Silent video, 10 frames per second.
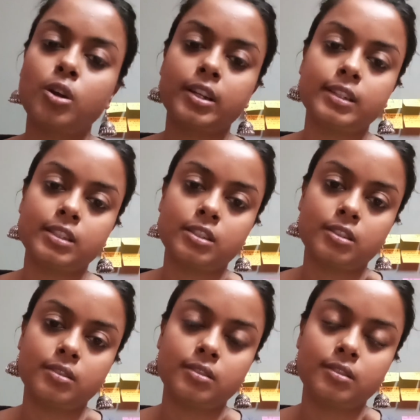not a rigid
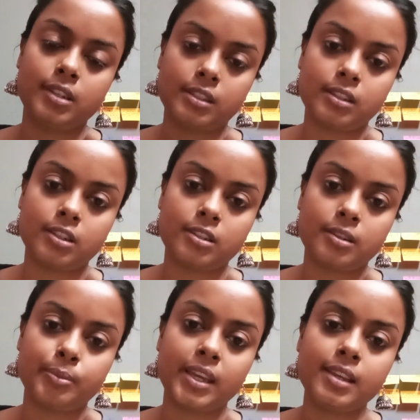designator,
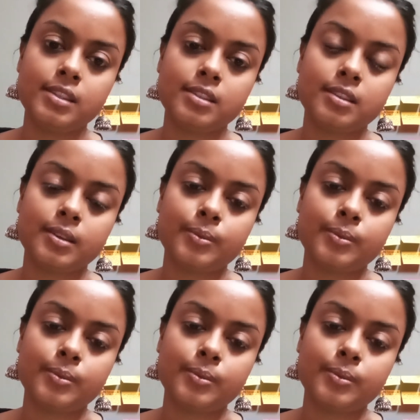because